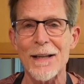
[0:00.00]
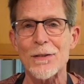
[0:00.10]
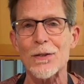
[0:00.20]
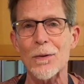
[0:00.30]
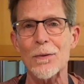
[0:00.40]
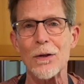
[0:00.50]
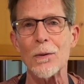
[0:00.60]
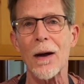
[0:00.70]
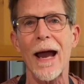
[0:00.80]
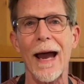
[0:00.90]
So
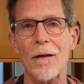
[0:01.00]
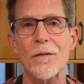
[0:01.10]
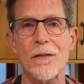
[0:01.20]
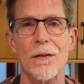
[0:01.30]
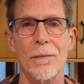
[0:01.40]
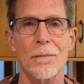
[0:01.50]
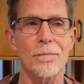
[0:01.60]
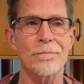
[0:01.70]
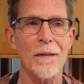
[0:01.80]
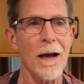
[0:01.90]
you have
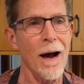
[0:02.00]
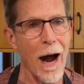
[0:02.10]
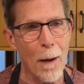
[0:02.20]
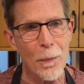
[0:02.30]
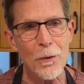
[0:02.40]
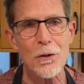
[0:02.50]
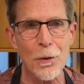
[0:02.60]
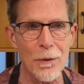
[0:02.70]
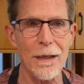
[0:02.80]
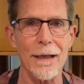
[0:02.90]
some
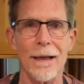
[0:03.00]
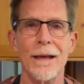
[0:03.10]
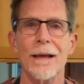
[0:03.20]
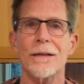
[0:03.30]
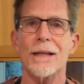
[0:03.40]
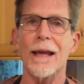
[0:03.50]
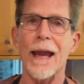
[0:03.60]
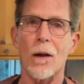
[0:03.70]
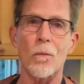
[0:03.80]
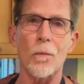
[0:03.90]
opportunity to
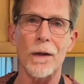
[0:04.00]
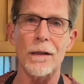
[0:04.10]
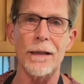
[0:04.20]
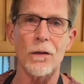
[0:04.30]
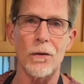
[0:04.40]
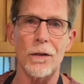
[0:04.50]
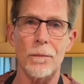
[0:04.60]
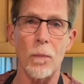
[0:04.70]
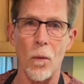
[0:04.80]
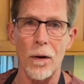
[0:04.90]
get really
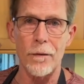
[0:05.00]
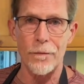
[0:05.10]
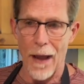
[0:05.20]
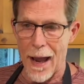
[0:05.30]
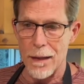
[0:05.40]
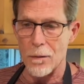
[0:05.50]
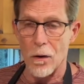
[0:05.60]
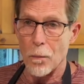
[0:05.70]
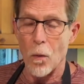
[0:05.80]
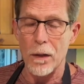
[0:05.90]
good pork fat or
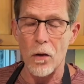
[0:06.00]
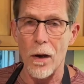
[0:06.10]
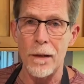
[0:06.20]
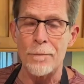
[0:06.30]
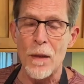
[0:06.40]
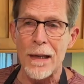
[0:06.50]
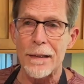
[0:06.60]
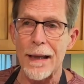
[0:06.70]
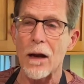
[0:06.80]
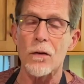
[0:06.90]
pork lard.
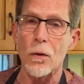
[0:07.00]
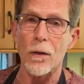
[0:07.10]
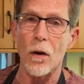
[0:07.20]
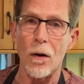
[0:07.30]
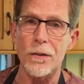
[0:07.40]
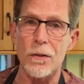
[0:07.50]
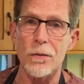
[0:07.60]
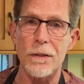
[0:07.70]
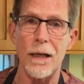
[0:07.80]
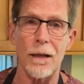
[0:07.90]
Now, you could also
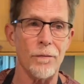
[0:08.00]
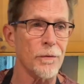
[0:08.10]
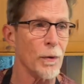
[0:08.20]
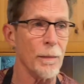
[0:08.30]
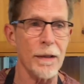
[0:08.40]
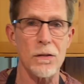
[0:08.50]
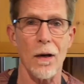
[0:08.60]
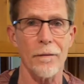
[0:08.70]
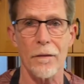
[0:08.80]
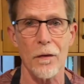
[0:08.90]
save trimmings
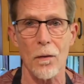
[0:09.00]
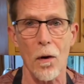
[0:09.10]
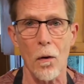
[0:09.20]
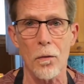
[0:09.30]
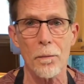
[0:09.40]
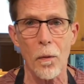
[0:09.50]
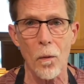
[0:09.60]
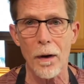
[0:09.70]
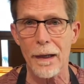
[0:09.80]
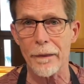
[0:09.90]
off of your own
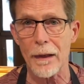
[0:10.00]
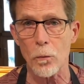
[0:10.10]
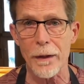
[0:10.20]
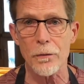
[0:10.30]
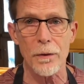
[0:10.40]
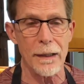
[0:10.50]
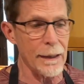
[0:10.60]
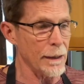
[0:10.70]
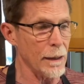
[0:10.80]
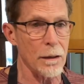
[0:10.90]
pork and then render it
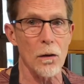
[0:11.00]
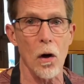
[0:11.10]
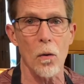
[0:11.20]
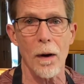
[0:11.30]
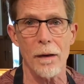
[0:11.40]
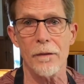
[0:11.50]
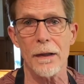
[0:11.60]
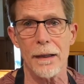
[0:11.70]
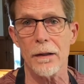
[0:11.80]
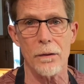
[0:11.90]
in a low
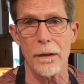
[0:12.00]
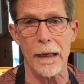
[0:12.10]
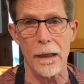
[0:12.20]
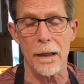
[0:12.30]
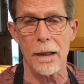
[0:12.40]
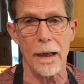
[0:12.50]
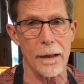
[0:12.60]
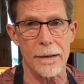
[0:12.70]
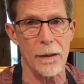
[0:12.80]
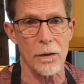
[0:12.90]
oven
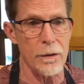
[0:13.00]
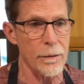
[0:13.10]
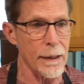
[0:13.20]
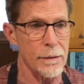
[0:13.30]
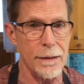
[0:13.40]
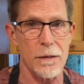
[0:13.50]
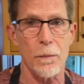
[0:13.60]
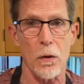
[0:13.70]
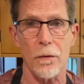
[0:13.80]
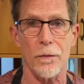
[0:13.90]
until you get this
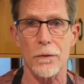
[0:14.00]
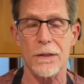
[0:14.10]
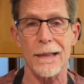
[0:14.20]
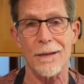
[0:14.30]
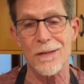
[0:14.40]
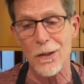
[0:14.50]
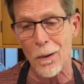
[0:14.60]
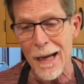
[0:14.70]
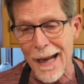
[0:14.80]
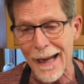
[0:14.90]
beautiful stuff.
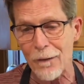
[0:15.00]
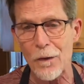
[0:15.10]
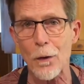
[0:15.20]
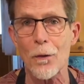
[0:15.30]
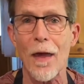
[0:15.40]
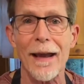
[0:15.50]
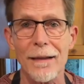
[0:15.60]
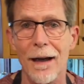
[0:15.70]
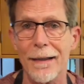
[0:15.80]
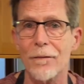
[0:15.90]
So if you're that
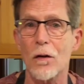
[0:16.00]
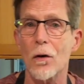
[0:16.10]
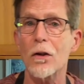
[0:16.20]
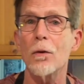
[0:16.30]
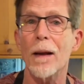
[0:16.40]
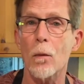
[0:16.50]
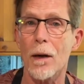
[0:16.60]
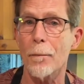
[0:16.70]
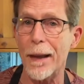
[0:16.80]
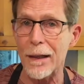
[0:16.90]
kind of cook, you may want
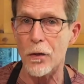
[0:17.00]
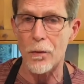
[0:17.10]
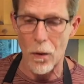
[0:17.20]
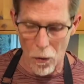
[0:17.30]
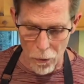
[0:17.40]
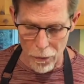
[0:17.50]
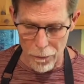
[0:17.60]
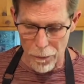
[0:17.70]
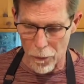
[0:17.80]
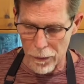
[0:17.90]
to make your own
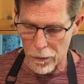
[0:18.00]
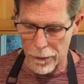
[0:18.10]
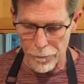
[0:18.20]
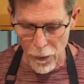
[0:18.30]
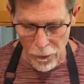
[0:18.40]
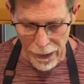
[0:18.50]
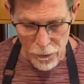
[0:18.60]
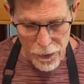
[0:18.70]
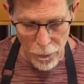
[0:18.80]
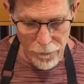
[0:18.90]
pork lard. Okay,
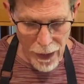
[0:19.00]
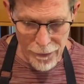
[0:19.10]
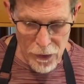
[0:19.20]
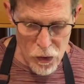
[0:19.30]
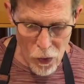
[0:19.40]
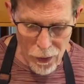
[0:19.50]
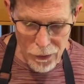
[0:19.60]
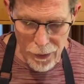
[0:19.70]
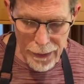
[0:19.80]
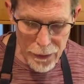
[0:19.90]
so we've got the salt
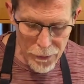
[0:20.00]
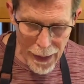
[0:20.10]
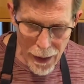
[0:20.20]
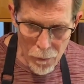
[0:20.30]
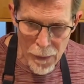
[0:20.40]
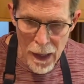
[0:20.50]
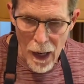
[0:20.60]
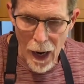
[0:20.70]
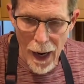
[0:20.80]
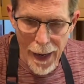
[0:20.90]
on here now.
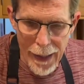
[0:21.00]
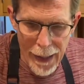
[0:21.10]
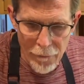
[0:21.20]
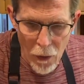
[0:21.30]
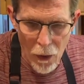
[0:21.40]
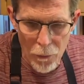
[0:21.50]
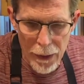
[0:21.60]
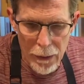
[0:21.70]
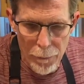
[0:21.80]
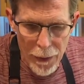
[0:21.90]
I have
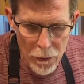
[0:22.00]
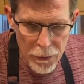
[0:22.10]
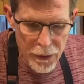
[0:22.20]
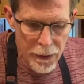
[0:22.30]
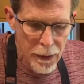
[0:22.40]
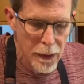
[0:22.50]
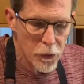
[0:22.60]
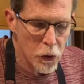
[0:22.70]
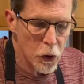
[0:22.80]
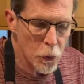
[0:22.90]
already melted
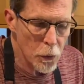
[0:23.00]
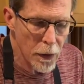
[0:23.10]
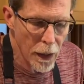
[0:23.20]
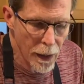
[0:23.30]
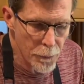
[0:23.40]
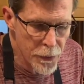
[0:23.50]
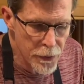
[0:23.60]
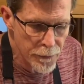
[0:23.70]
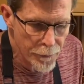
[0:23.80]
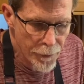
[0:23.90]
2 cups